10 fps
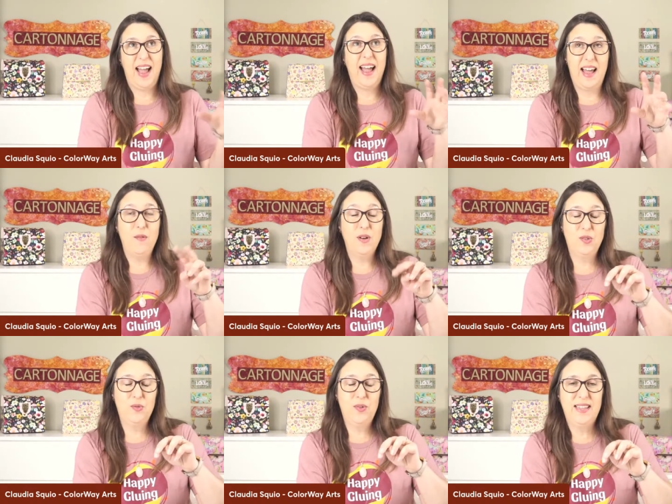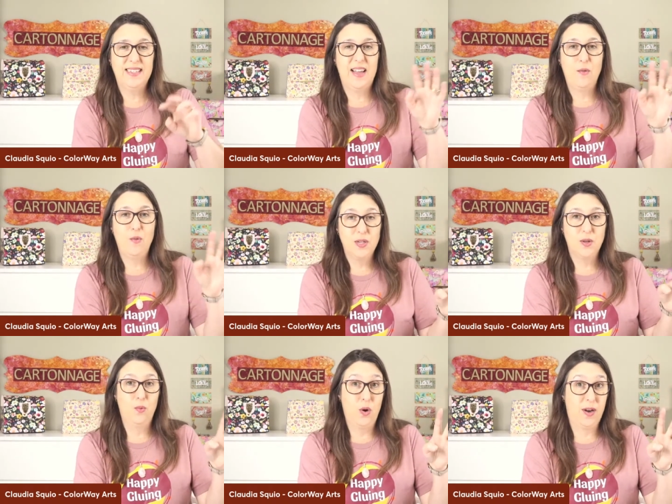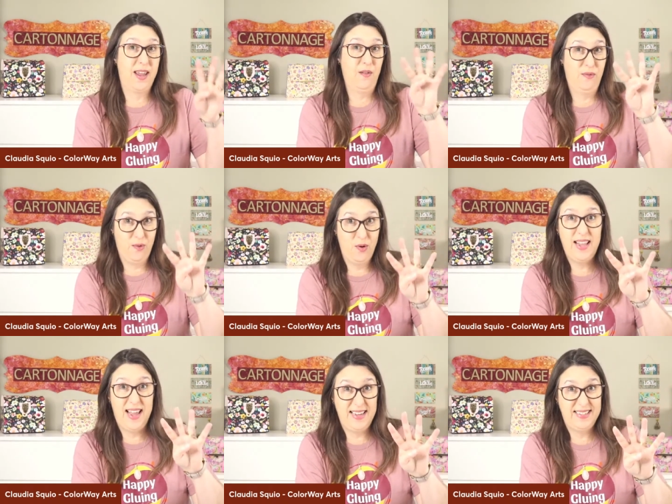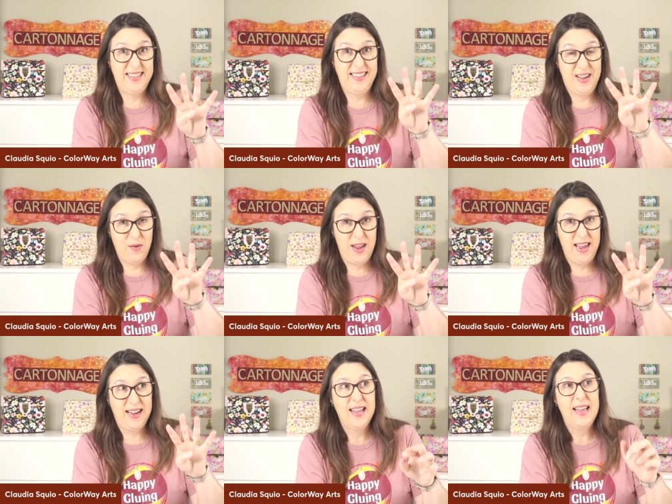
I, I was doing this, I was working four days in a week.